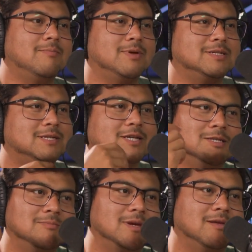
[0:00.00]
but it
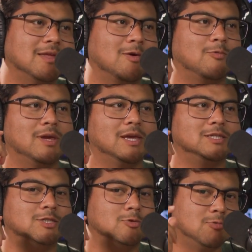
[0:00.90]
doesn't mean that we
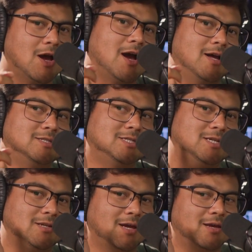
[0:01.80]
do not
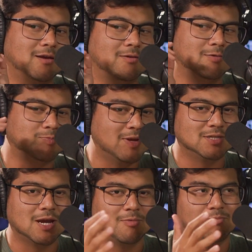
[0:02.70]
like spend
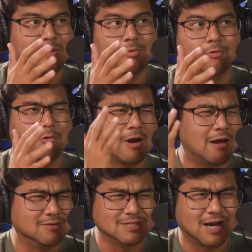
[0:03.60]
time with people who are
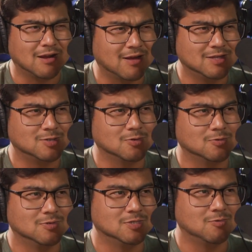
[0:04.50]
outside of that
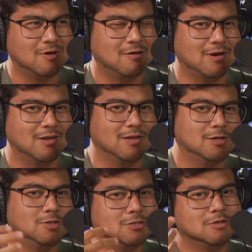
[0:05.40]
circle as well. I think
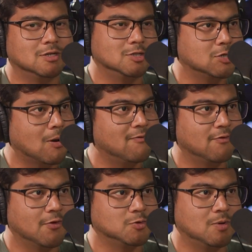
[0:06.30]
you still need to show up
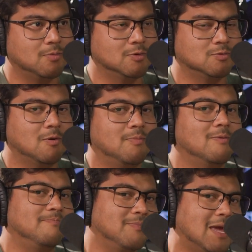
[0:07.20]
for those people as well.
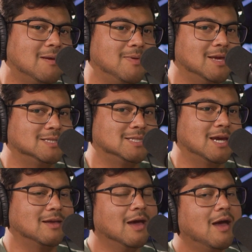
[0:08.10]
But maybe it's
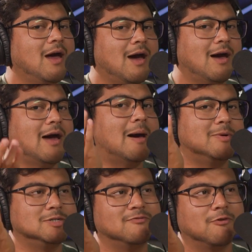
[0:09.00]
like, how
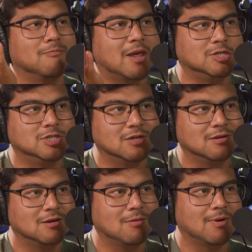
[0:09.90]
much
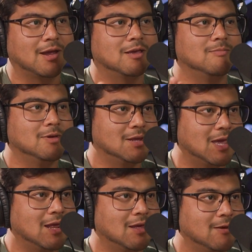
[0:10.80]
information am I
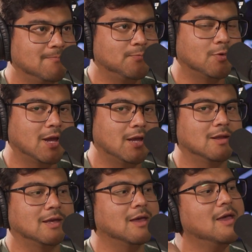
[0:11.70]
communicating, right?
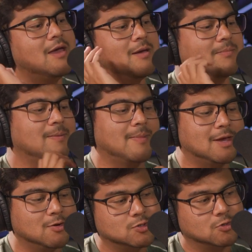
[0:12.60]
Like maybe my
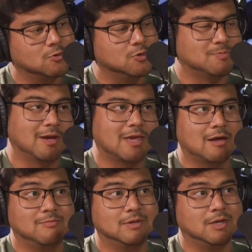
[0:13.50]
inner circle is my
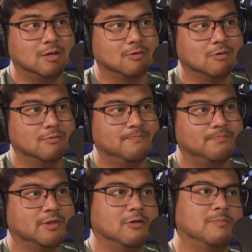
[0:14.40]
accountability crew.
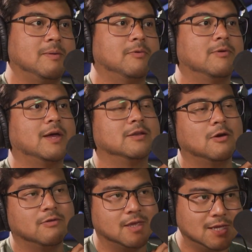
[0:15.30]
They're the people that
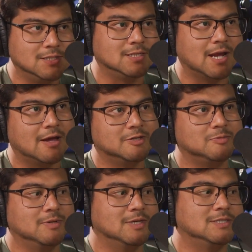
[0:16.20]
know the ins and outs
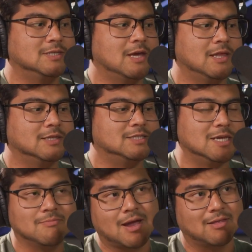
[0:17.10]
because they
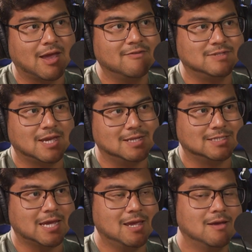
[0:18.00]
see my life day to
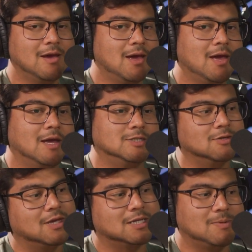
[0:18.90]
day. And so
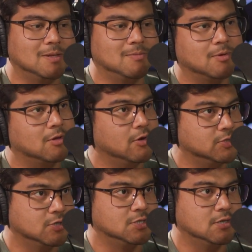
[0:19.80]
they get to be a little bit
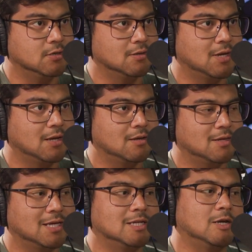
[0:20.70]
closer to like,
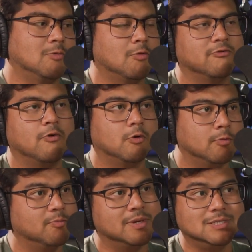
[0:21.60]
they get to hear more
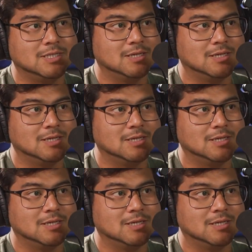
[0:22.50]
vulnerable pieces.